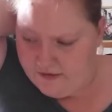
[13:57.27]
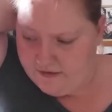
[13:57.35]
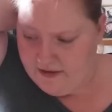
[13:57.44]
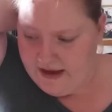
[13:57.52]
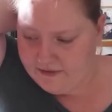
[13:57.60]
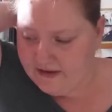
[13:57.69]

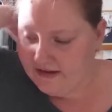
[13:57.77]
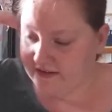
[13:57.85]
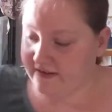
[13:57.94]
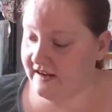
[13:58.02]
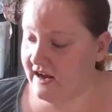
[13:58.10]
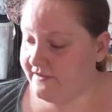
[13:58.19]
So how did it
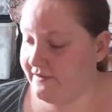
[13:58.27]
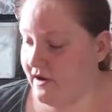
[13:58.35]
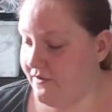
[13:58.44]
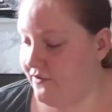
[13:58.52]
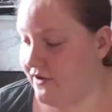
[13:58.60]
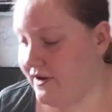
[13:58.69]
start
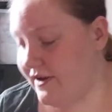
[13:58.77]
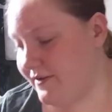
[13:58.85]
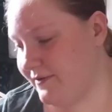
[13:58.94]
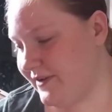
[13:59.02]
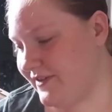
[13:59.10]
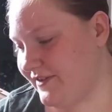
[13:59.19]

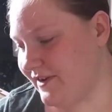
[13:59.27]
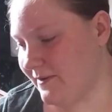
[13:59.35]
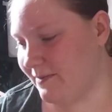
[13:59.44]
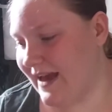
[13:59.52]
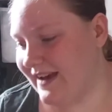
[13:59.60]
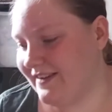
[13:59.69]
off with the
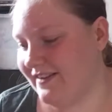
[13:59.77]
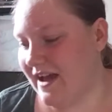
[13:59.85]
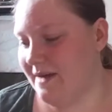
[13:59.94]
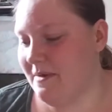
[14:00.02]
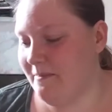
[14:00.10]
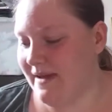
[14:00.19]
sock blanks?
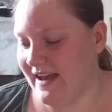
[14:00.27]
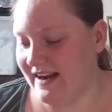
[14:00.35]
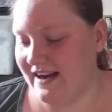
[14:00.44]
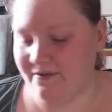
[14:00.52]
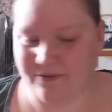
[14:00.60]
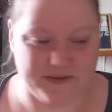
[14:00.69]
I'm a bit
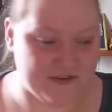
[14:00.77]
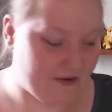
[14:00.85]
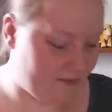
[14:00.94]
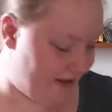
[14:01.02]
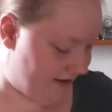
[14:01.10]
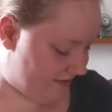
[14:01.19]
in love with
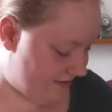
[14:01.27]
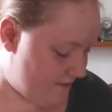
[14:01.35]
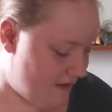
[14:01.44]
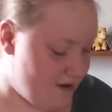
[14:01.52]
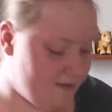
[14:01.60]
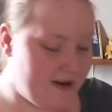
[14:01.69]
sock blanks at
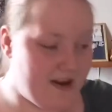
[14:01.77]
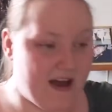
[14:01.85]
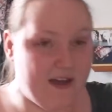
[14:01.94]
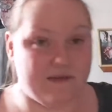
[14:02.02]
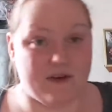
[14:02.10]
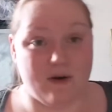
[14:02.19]
the moment.
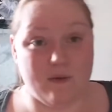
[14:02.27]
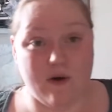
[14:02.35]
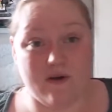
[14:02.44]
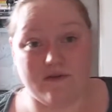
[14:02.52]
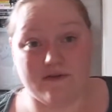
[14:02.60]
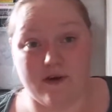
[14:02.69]
I've got
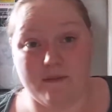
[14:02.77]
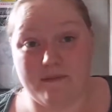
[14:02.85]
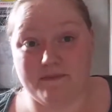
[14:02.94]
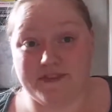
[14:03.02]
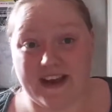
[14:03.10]
one from